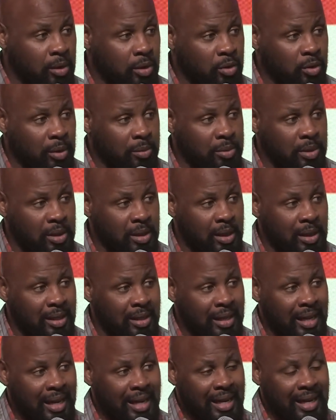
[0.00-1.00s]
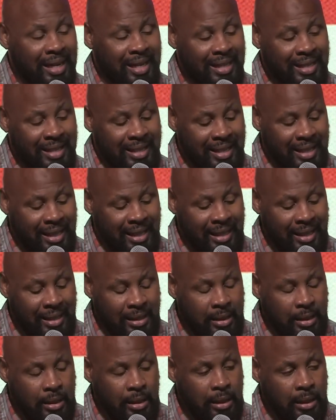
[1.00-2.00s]
the scripture says he
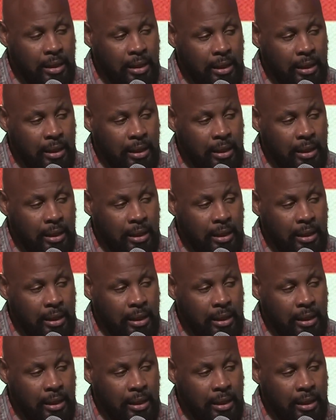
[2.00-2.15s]
digs